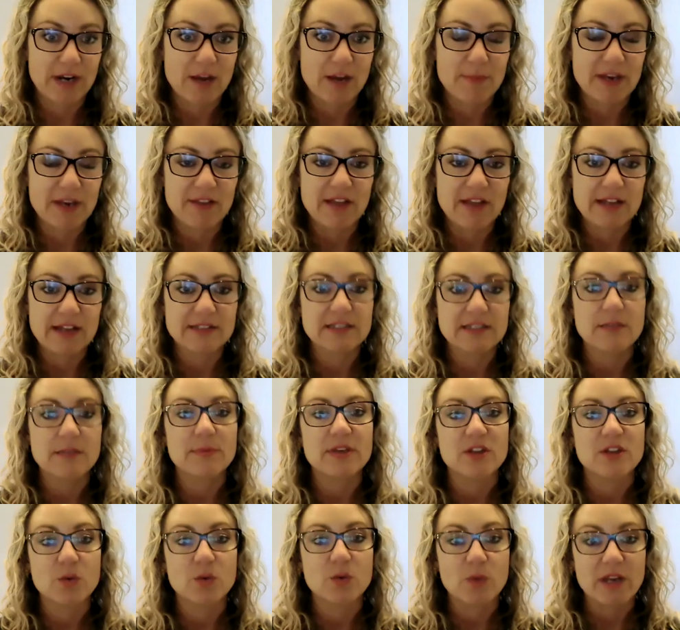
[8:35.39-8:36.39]
I mean, that's
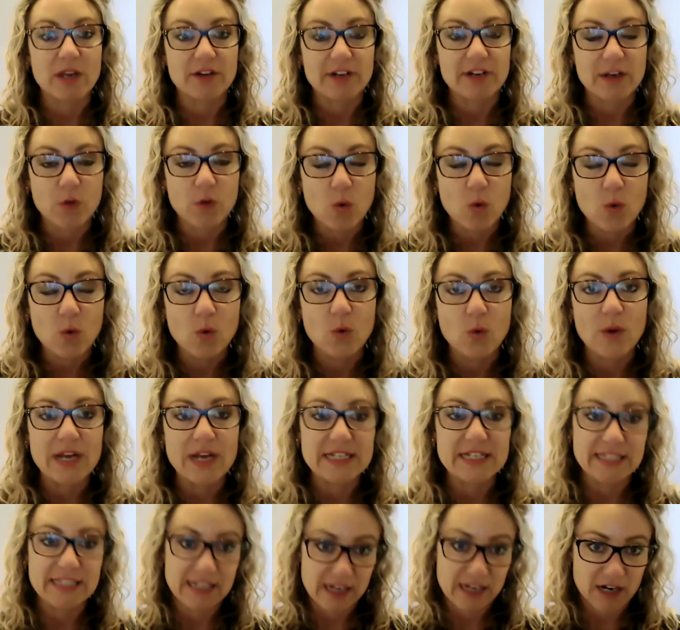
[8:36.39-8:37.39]
something that we are
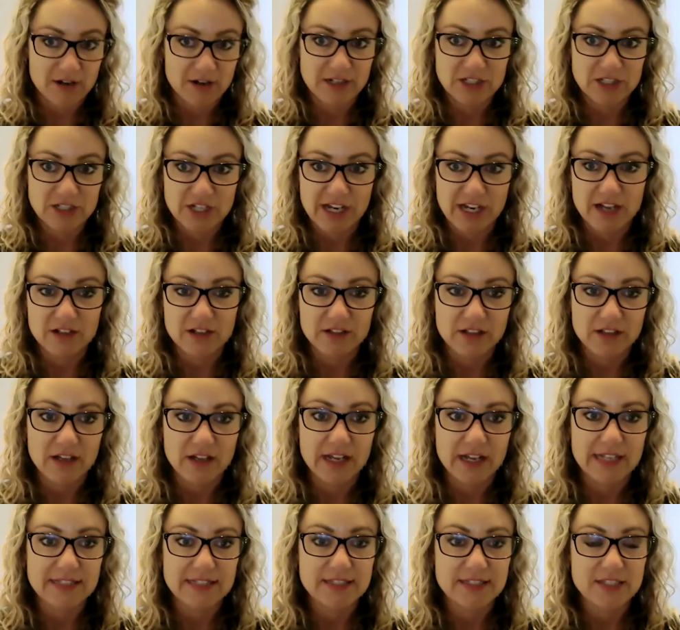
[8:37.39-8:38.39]
always encouraging our
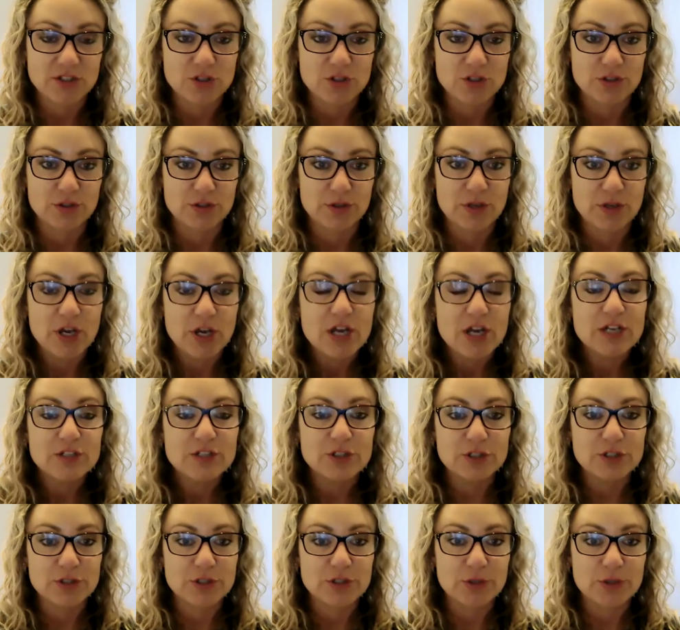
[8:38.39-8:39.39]
clients to
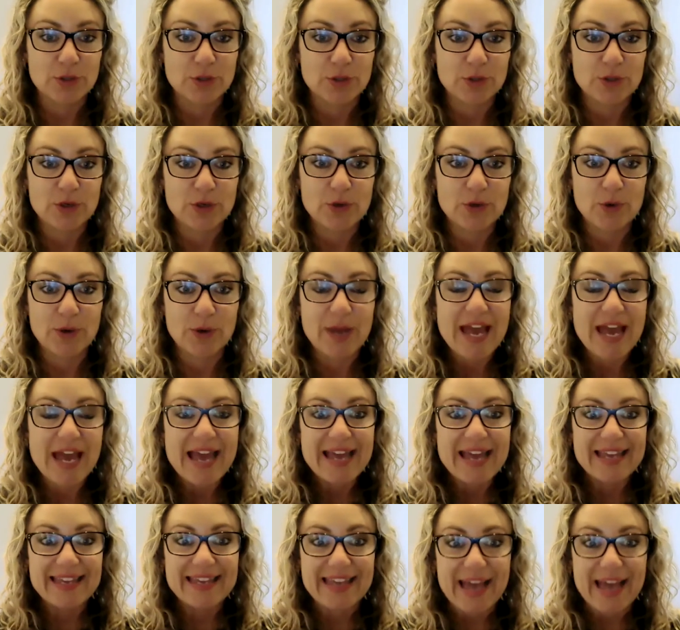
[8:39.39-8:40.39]
do,
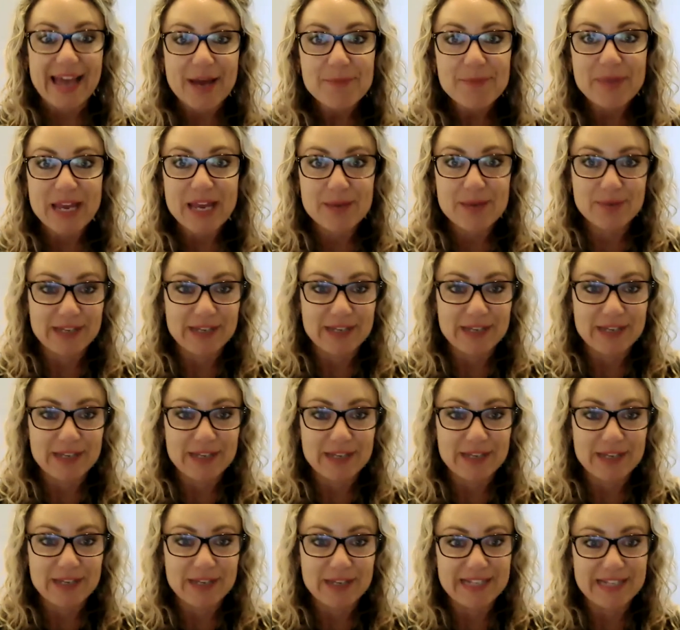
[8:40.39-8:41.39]
get people
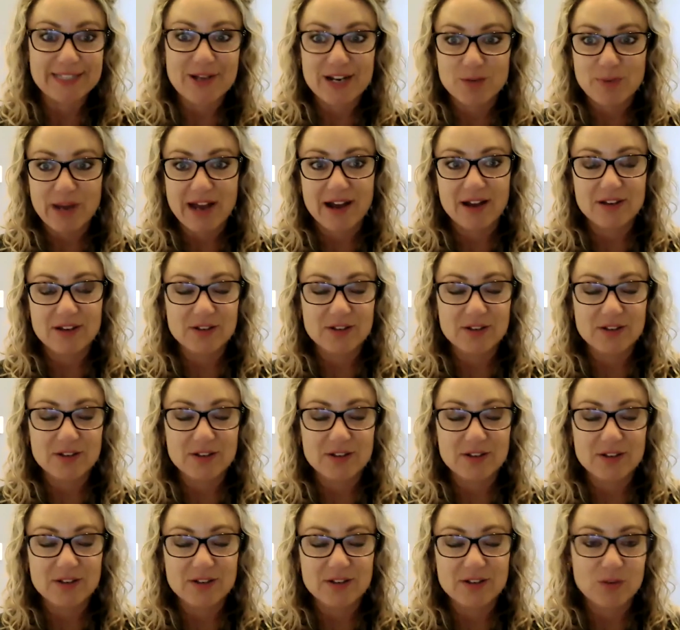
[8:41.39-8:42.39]
excited
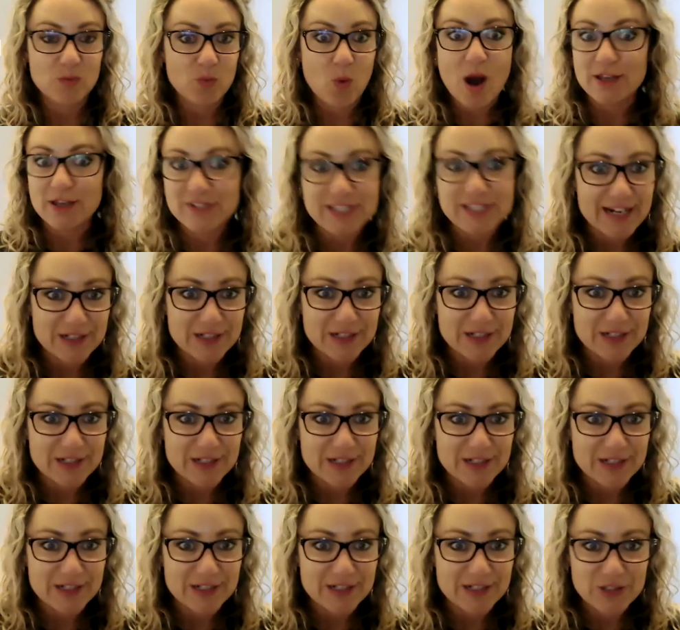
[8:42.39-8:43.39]
about why you've
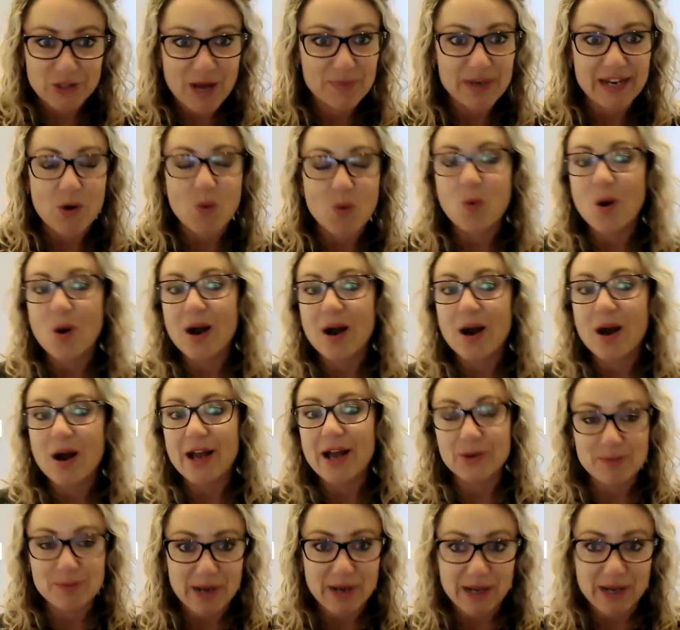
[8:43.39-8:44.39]
started your company or
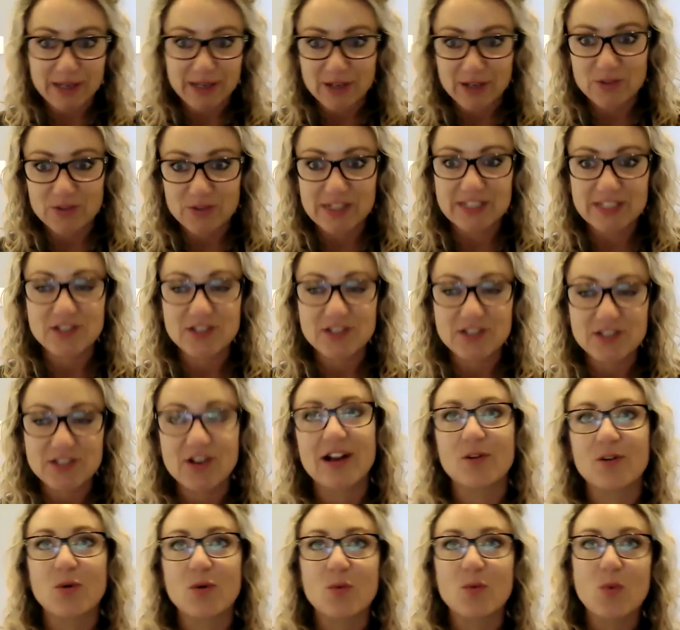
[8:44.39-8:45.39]
why you're embarking on
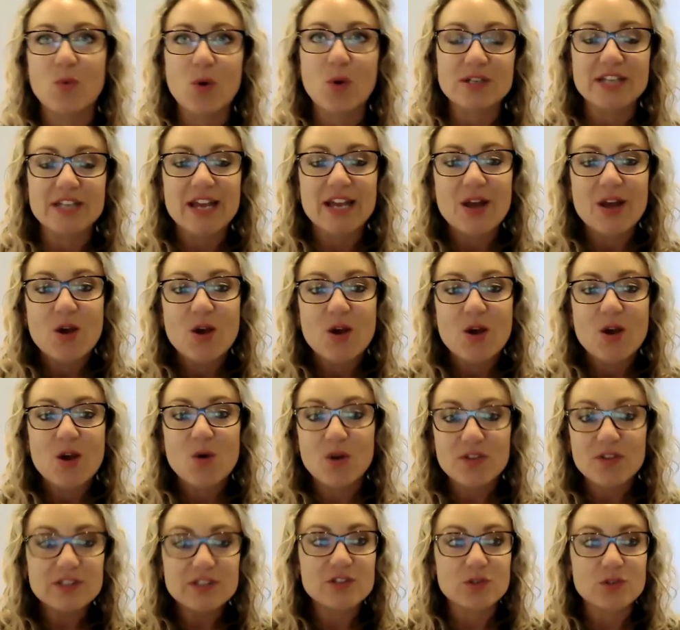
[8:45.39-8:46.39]
this hire, or
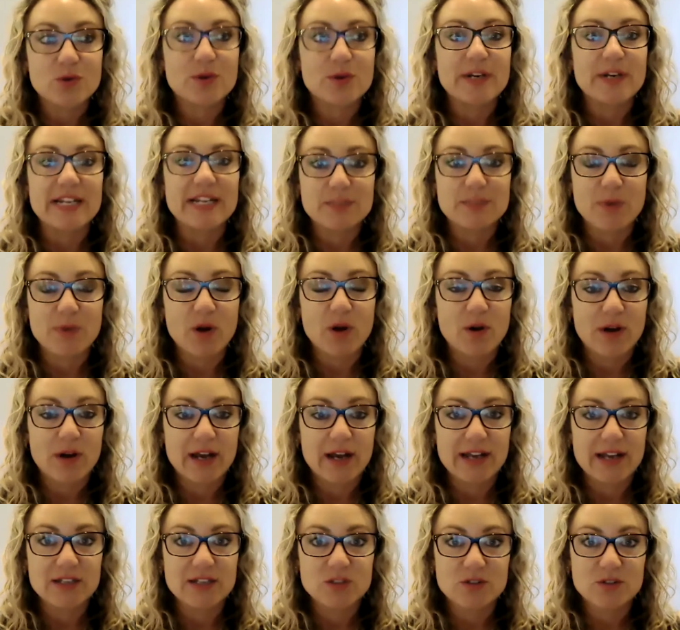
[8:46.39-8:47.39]
what the story is
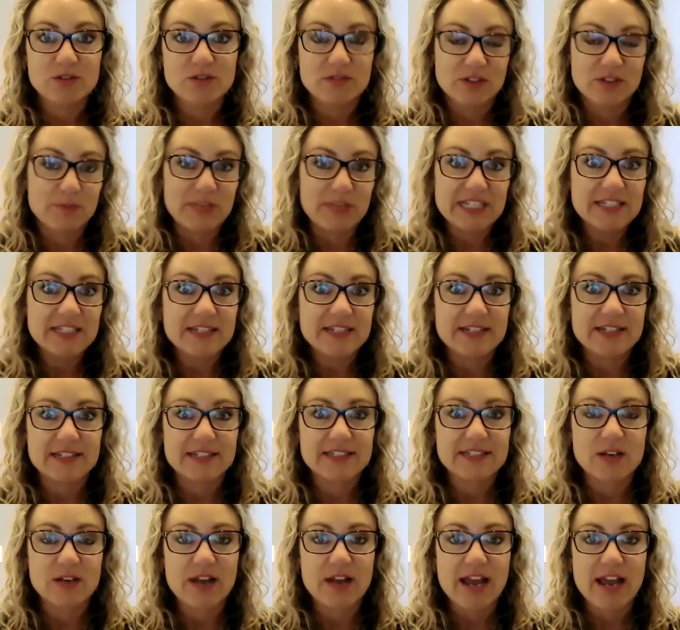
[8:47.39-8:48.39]
behind the
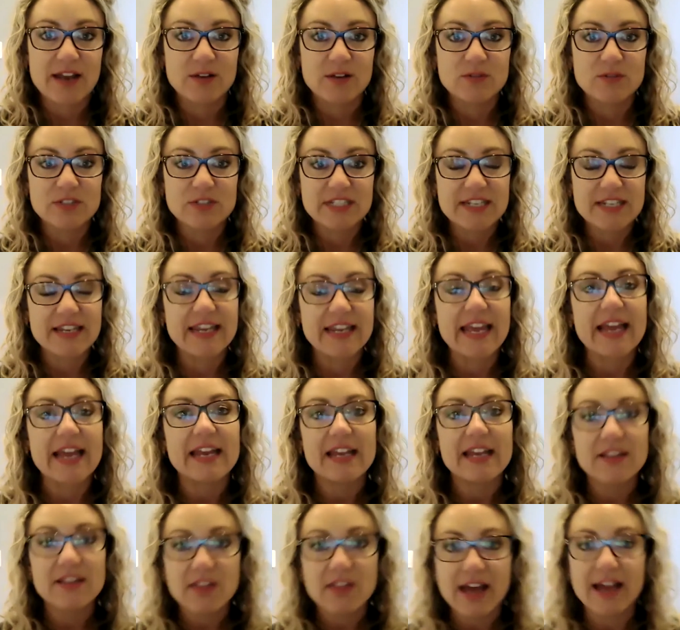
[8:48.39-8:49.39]
business, and
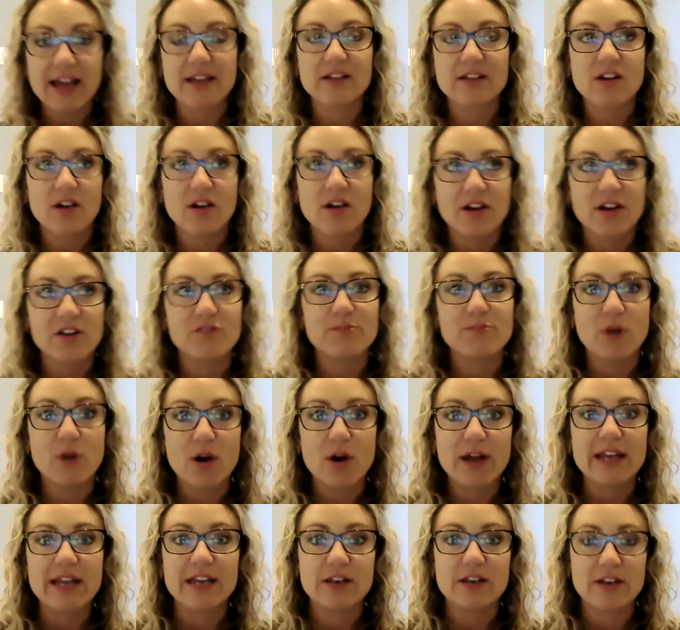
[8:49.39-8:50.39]
getting that kind of
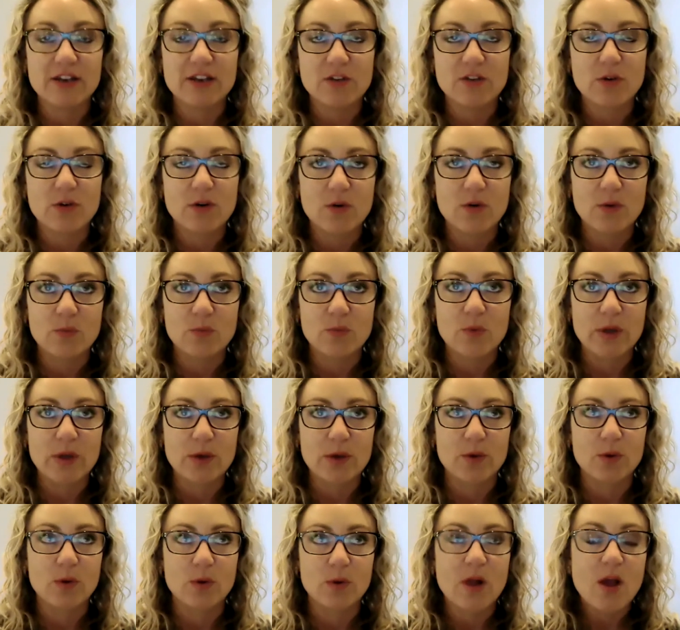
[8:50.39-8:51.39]
buy-in
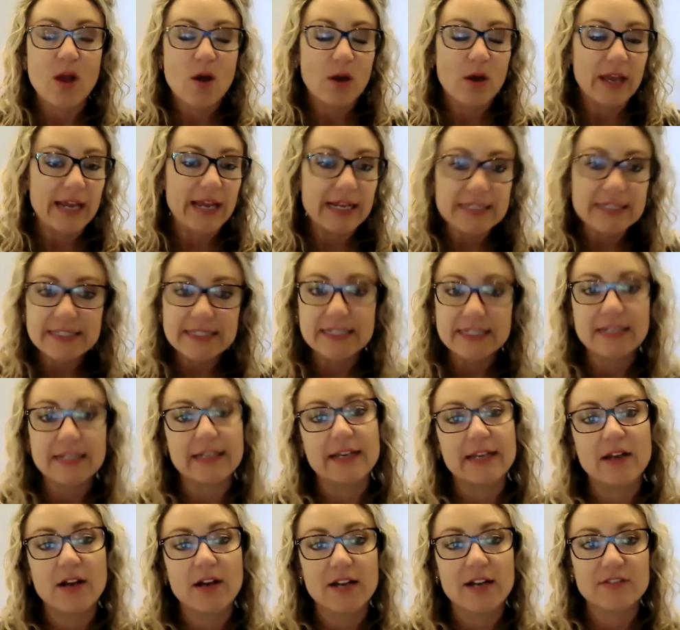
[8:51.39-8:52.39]
will
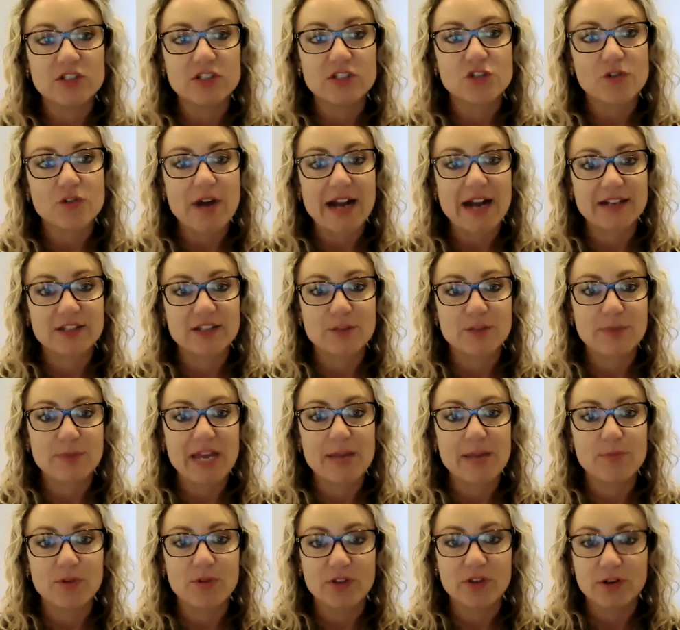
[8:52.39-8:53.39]
instantly kind of attract the
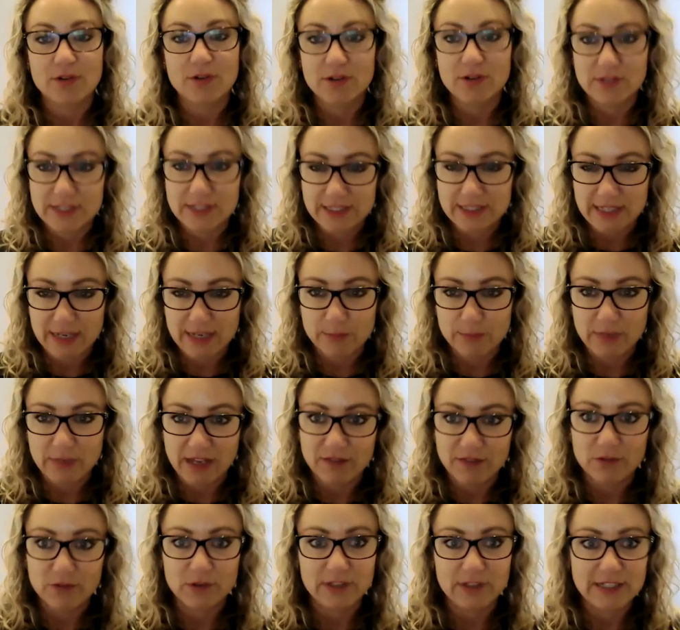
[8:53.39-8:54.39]
people that are on the same
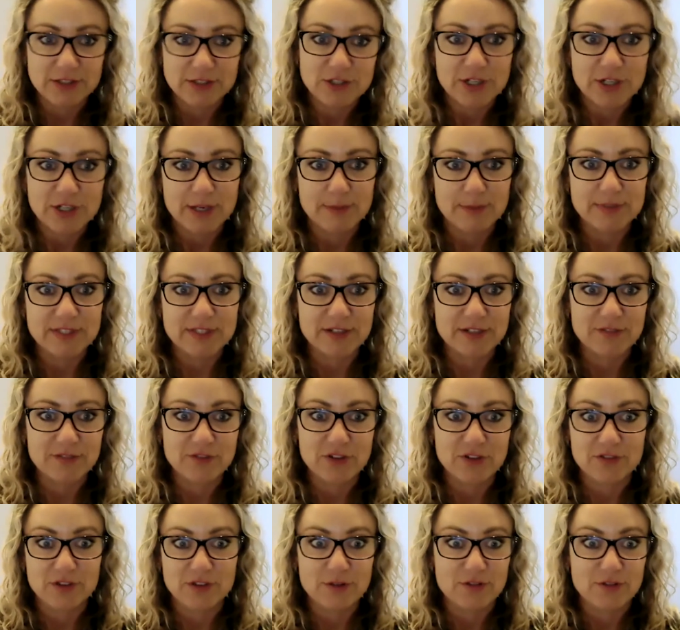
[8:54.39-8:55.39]
level in terms of
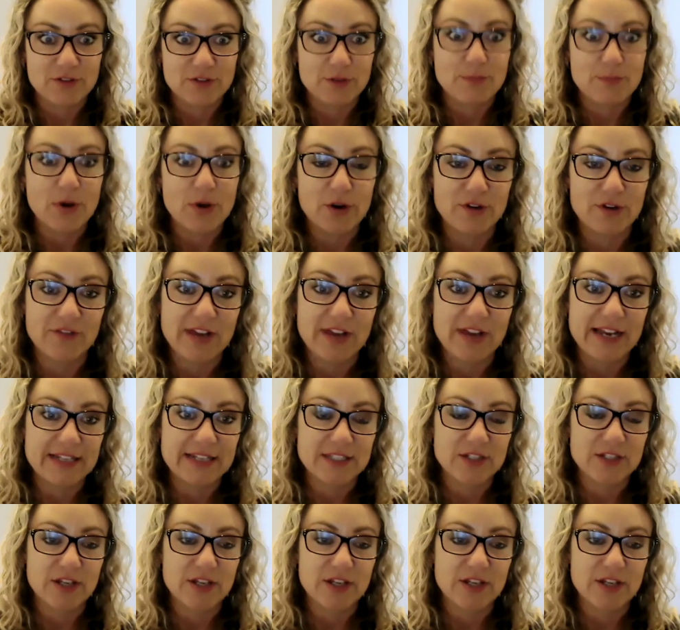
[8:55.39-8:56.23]
the motivators.